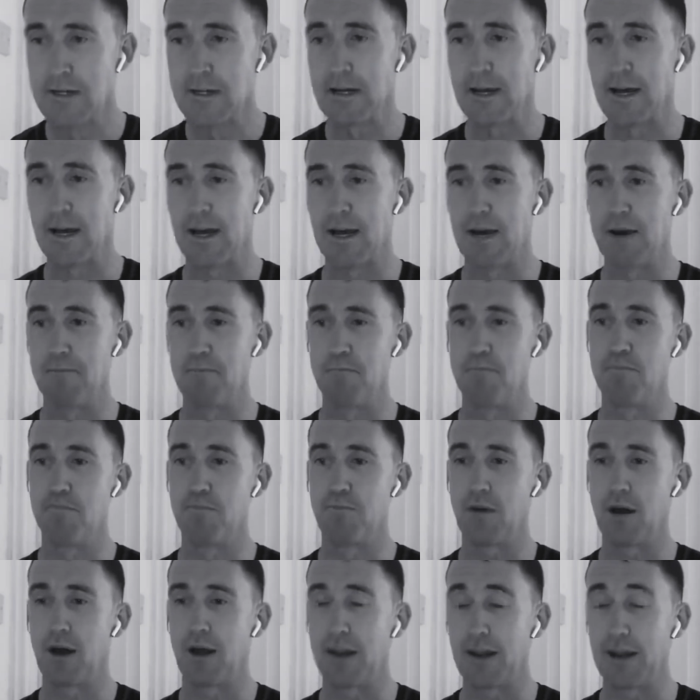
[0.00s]
and
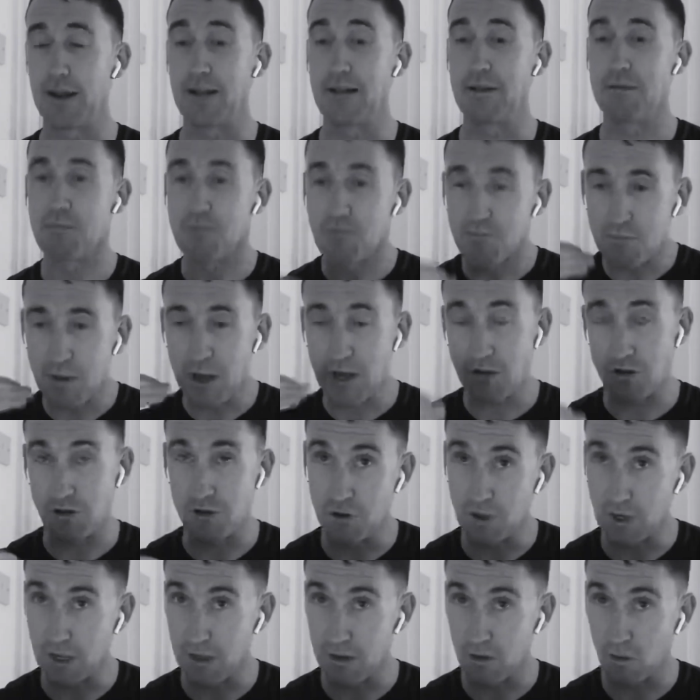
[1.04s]
then make sure
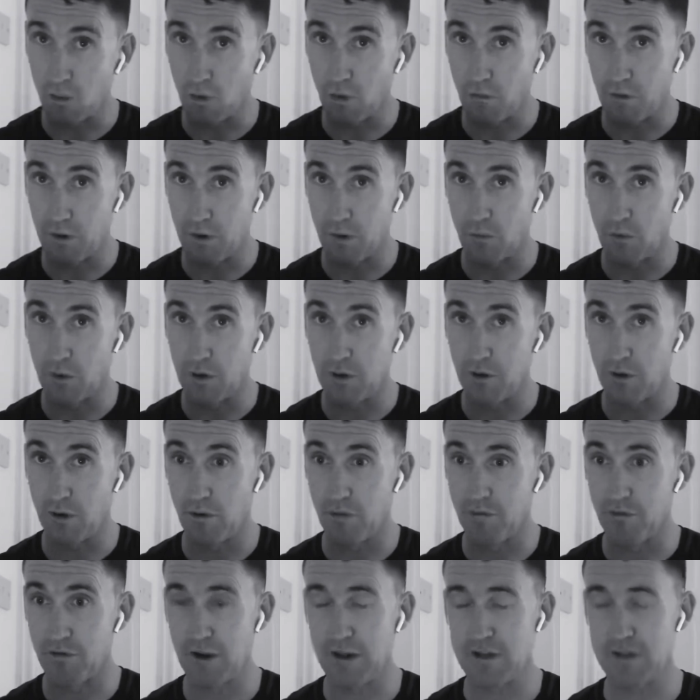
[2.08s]
you get the 1 minute window
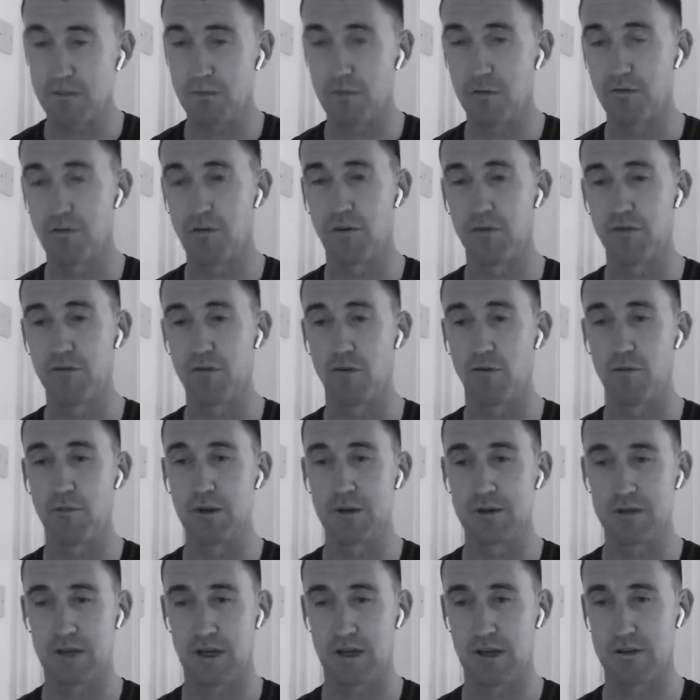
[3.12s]
of rest before the 4
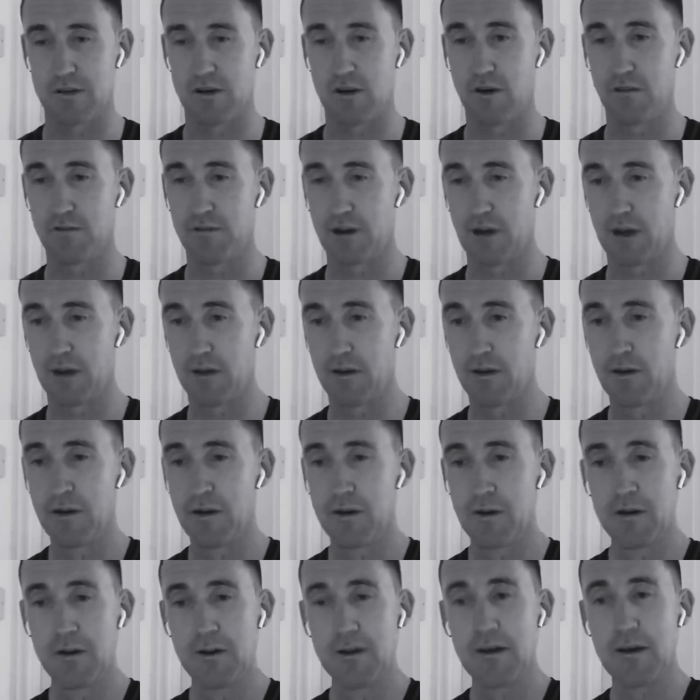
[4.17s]
minutes kicks off again.
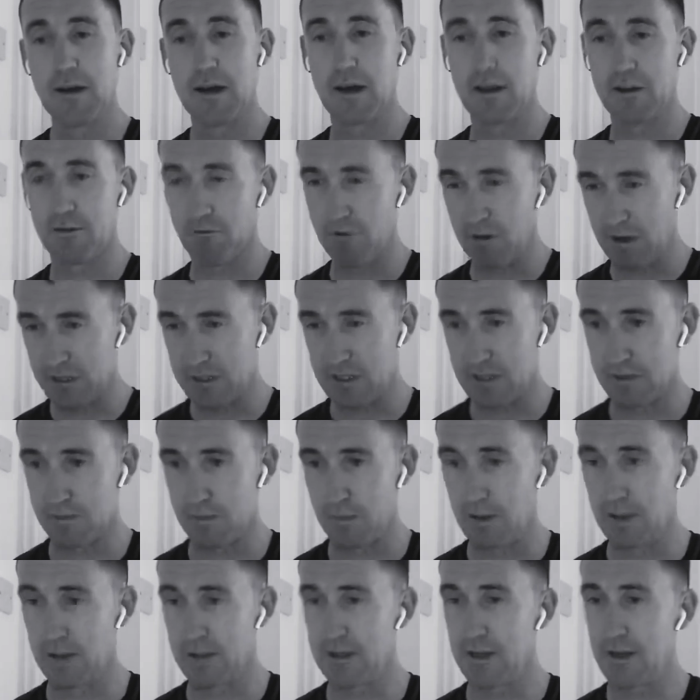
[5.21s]
The rest is
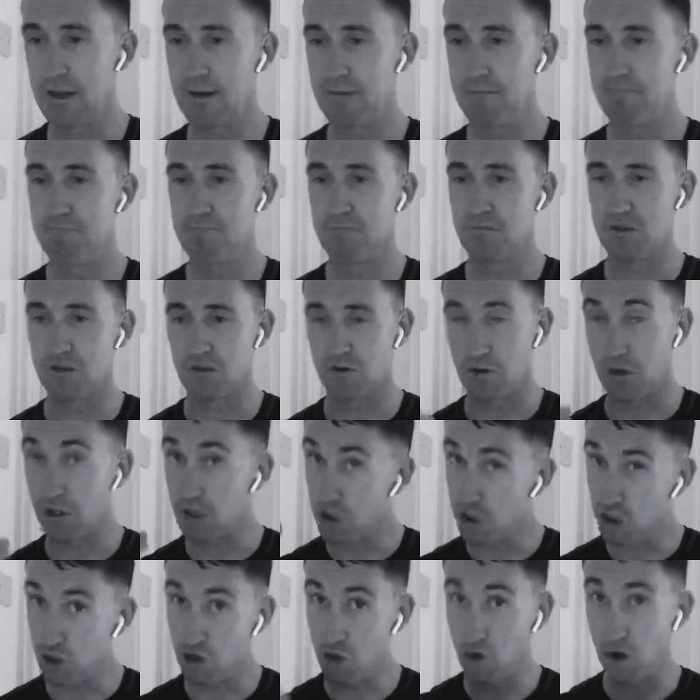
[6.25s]
built in, so they
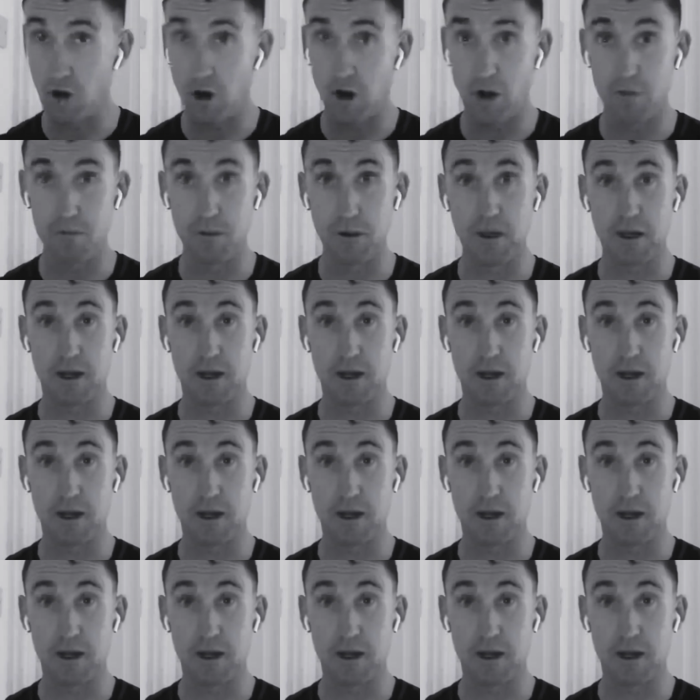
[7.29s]
should all be